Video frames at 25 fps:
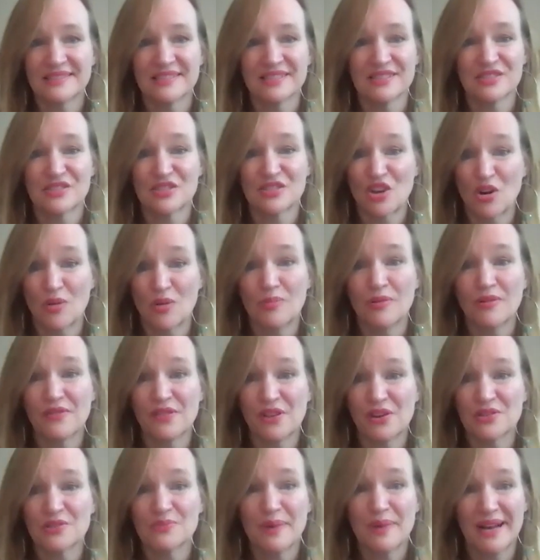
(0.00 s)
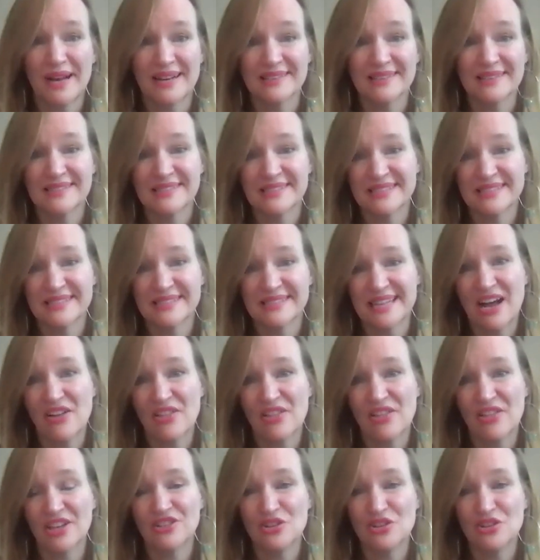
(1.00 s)
the scope of those biases, and how
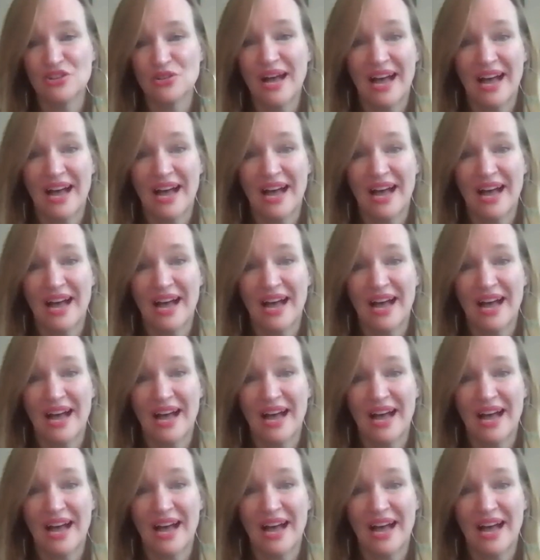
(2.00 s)
they do